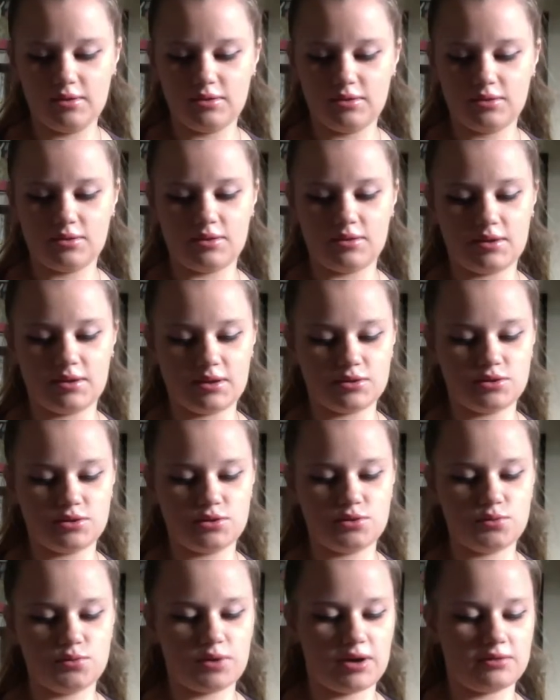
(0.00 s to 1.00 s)
The next
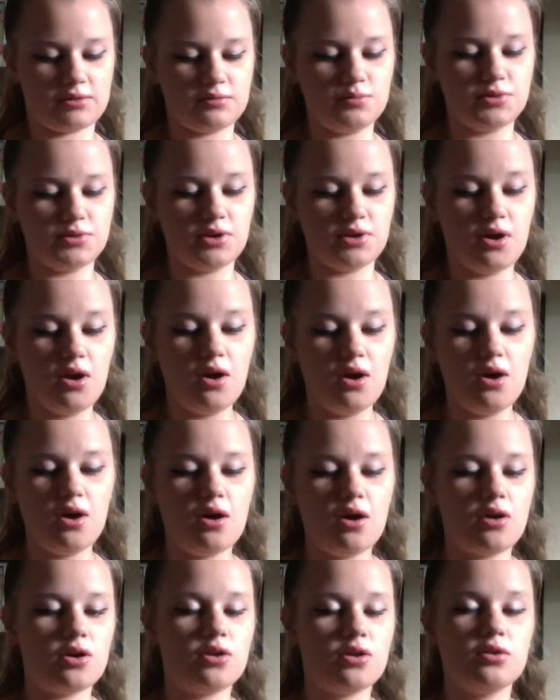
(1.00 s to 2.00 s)
two items
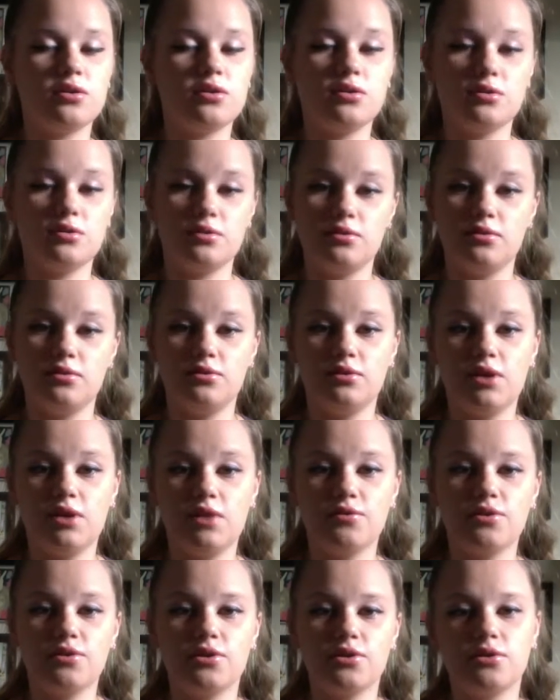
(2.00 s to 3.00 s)
are
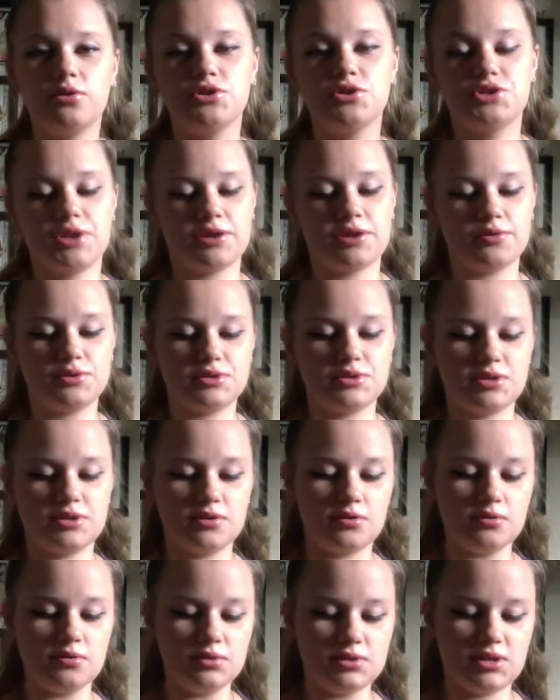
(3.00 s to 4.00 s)
CoverGirl Shadow
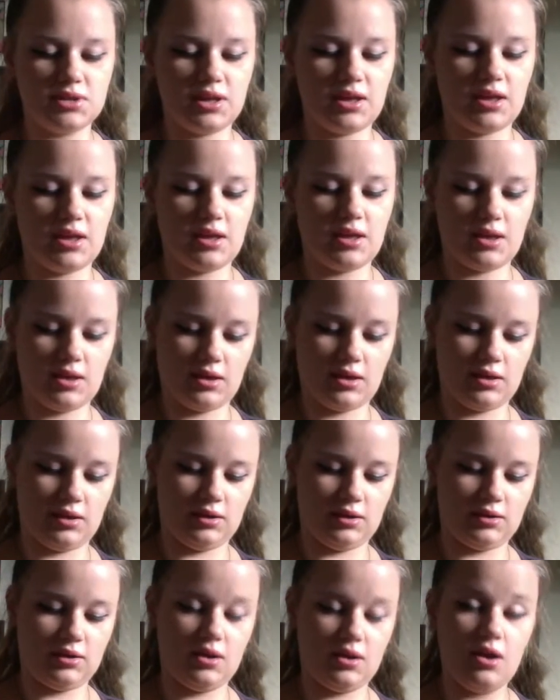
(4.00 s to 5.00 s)
Singles
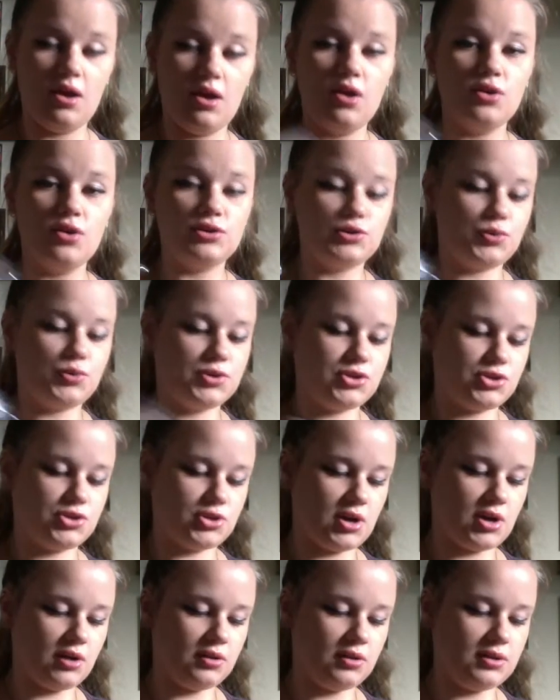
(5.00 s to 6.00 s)
in Swiss
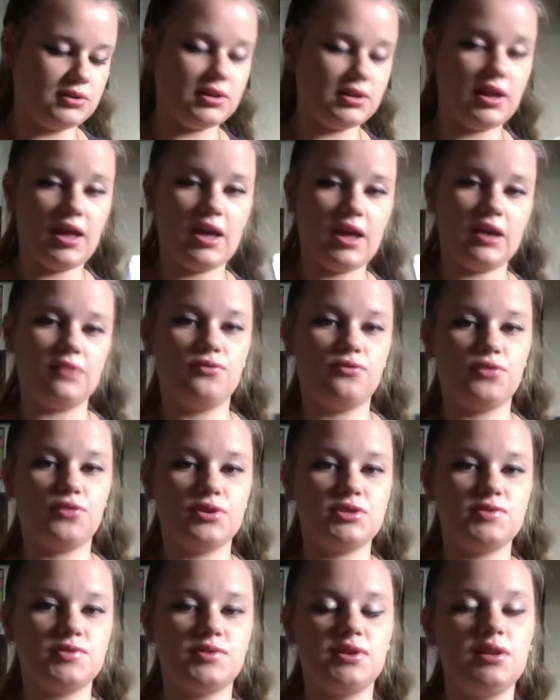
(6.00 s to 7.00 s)
Chocolate and
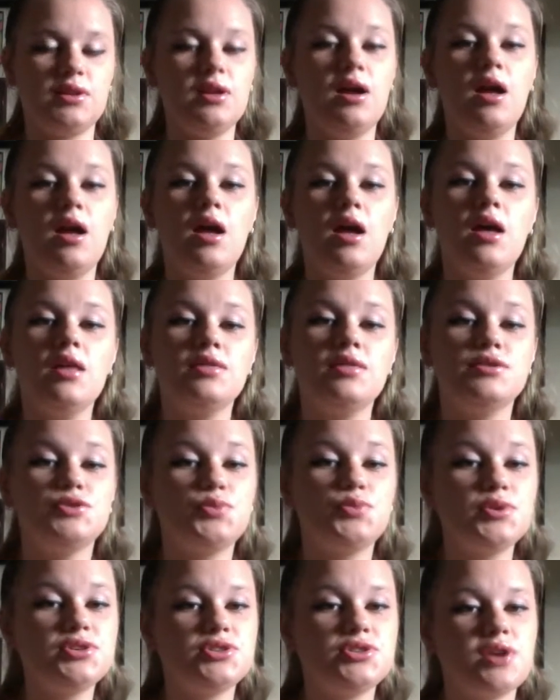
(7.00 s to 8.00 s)
French Vanilla. The
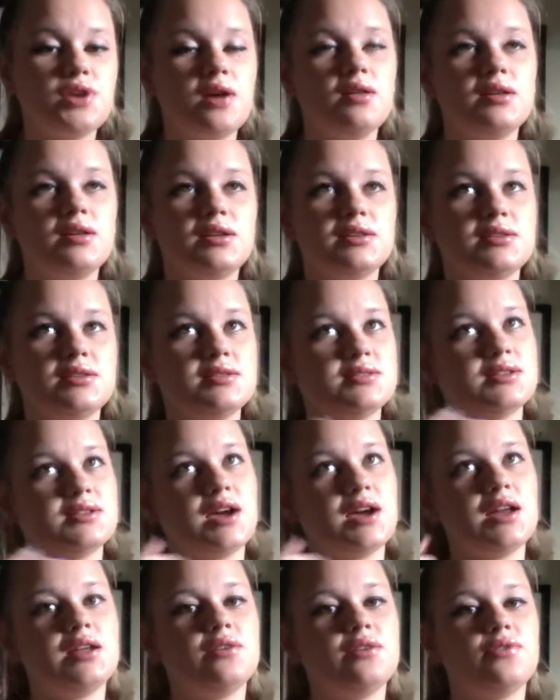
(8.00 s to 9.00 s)
Swiss Chocolate is
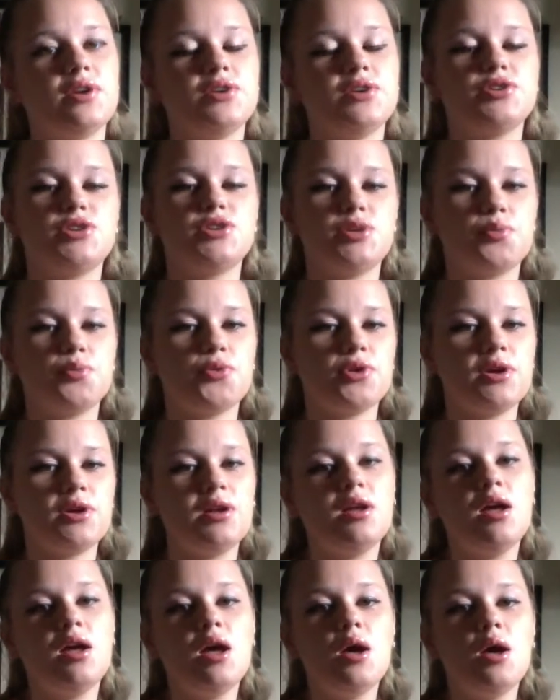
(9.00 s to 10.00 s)
kind of a
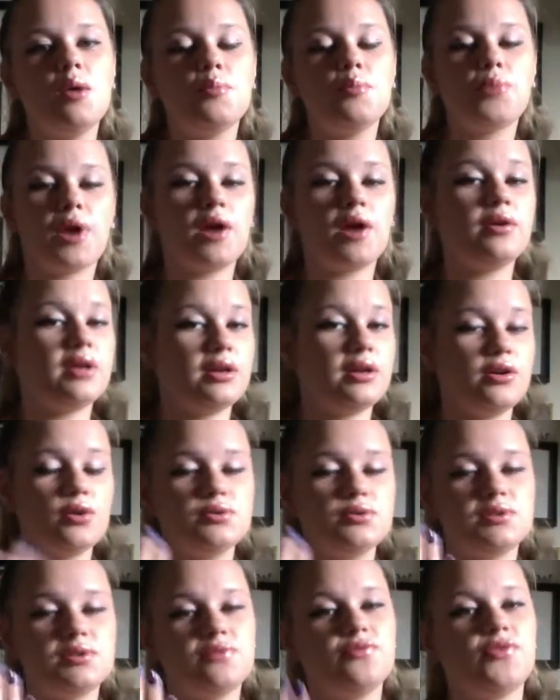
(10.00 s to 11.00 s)
shimmery brown. It
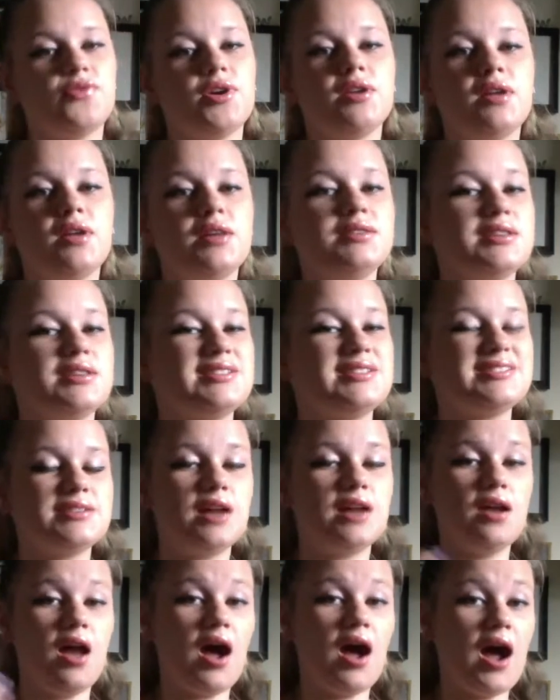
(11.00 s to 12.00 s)
goes on very nice. It's
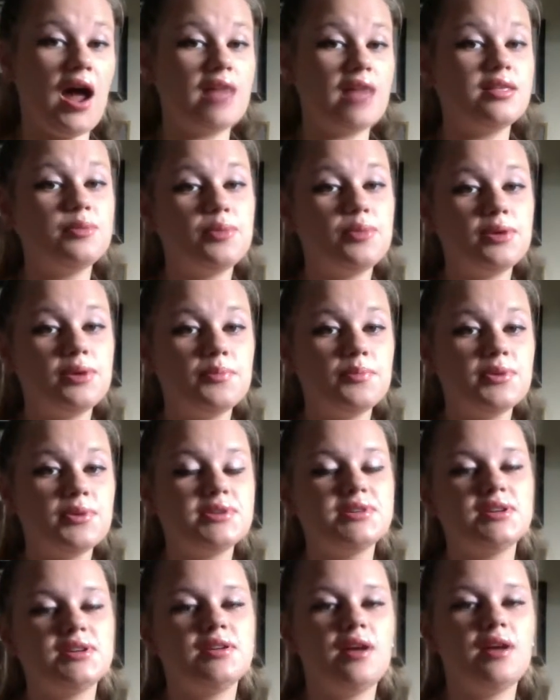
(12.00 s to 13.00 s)
not highly pigmented,